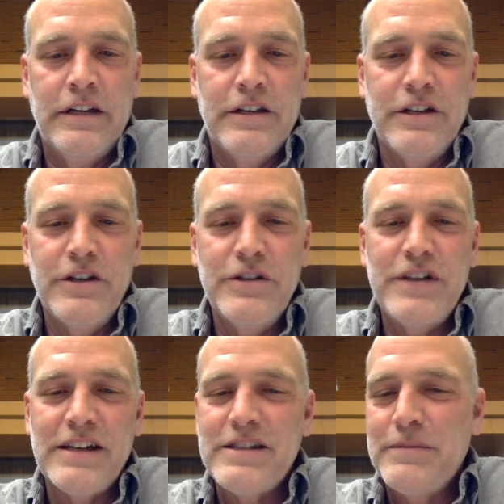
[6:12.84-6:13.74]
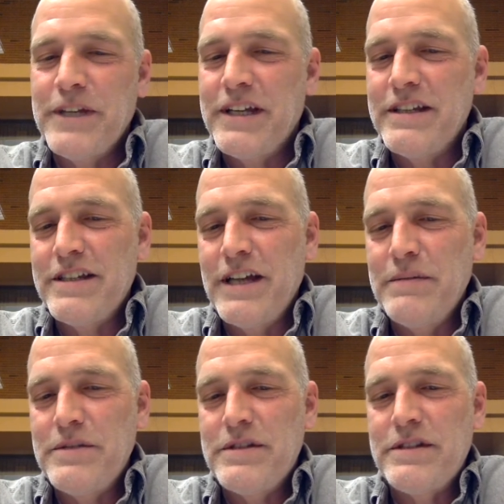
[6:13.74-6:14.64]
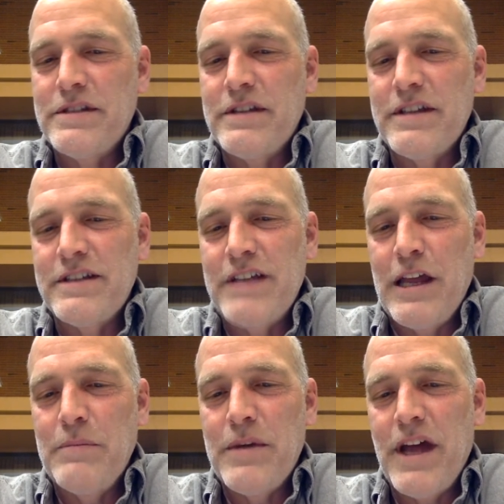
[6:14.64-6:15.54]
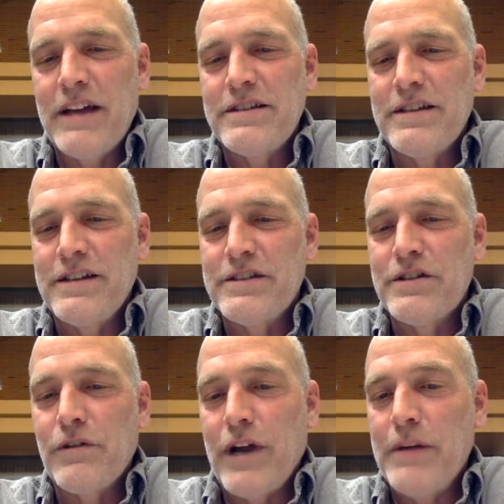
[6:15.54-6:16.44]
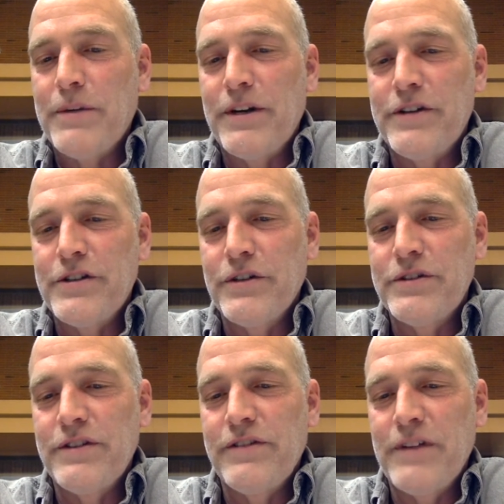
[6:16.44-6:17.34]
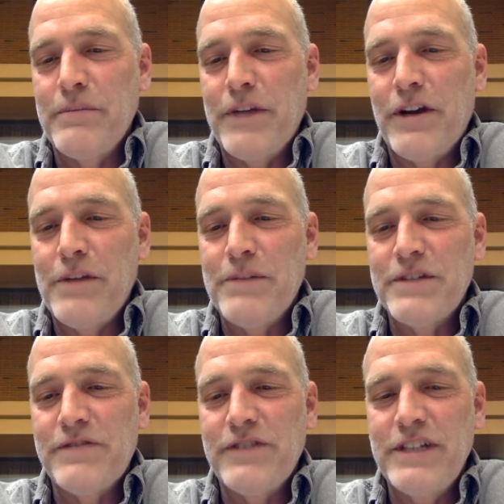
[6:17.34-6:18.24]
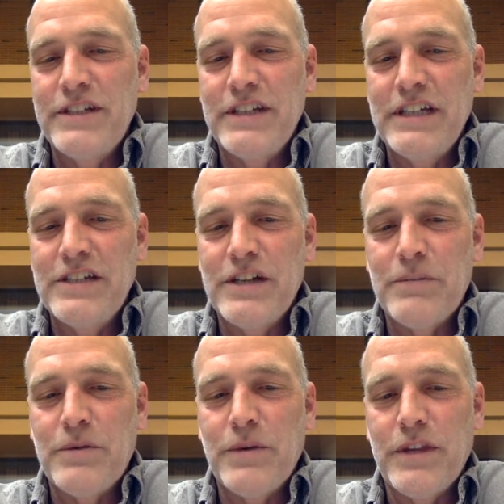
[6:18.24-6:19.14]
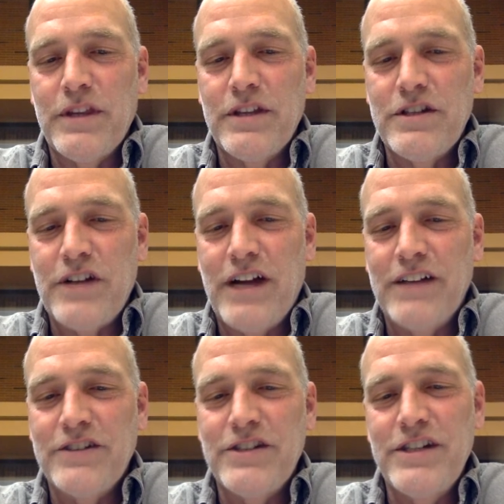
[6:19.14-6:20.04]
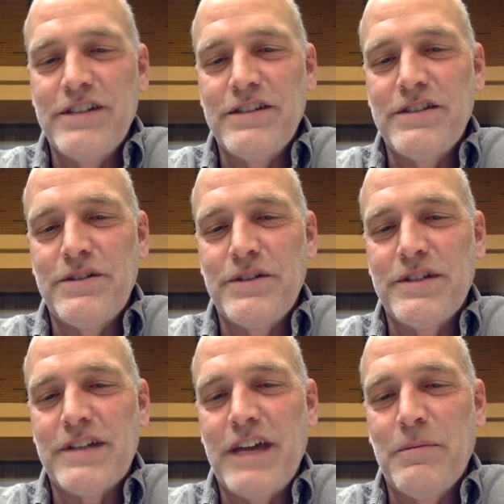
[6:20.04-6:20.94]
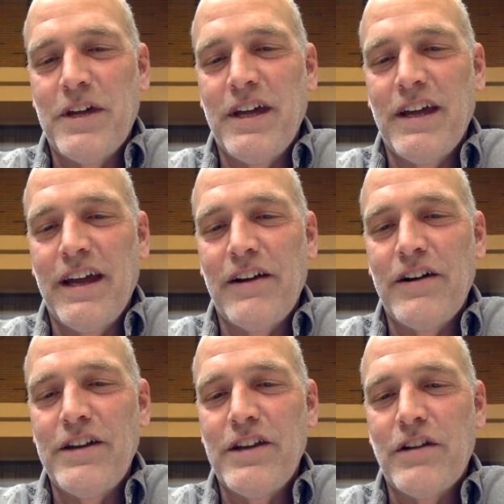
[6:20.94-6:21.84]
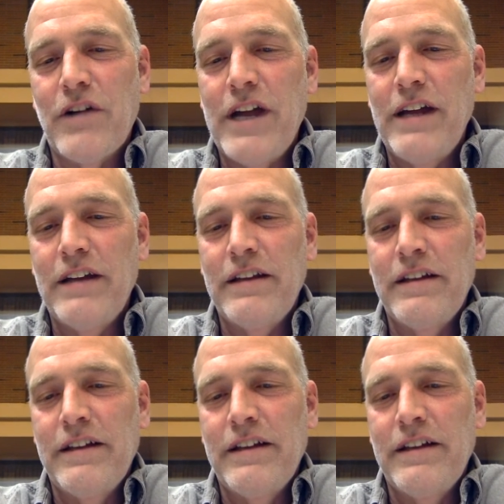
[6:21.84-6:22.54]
The New Testament contains the same Exodus grammar. Joseph and Mary must flee to Egypt with the child Jesus to escape King Herod the Great.